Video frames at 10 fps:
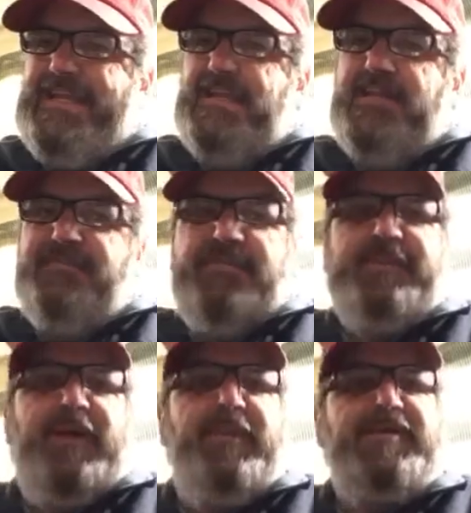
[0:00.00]
get
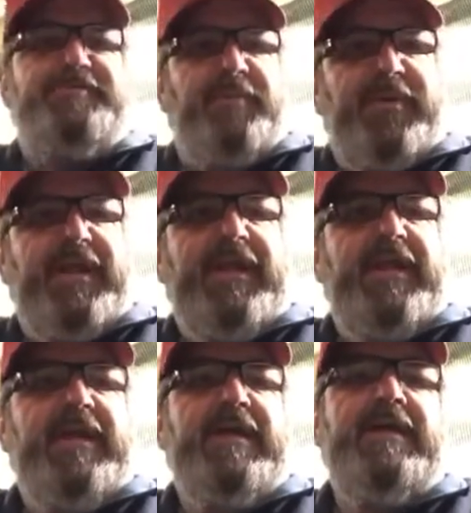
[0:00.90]
delivered by West
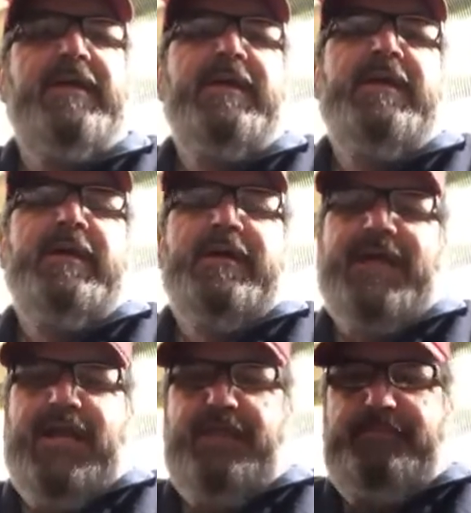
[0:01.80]
Marine.
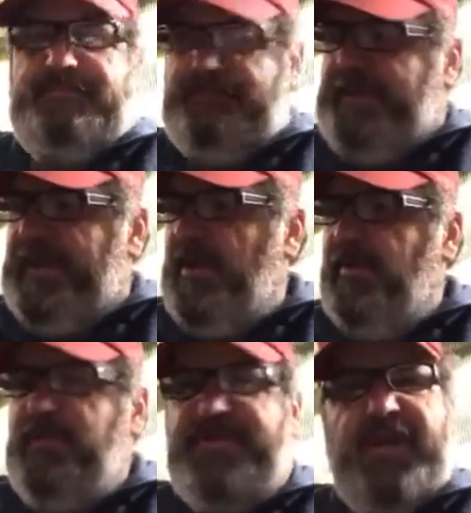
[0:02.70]
Kind of P
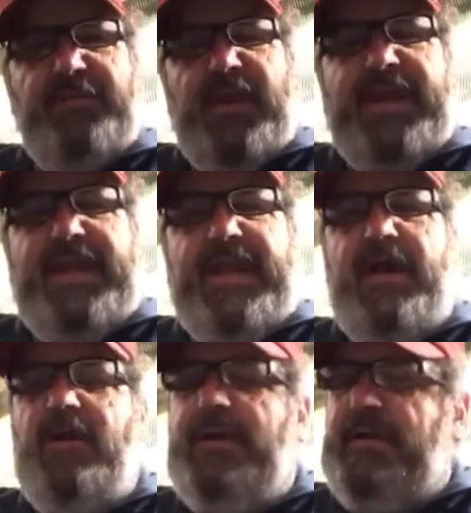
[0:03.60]
O'd with them right
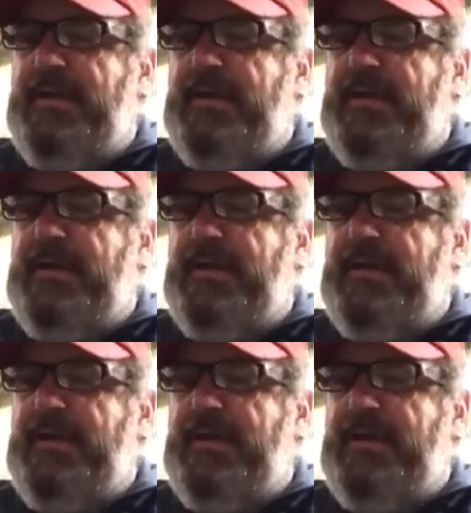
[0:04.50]
now.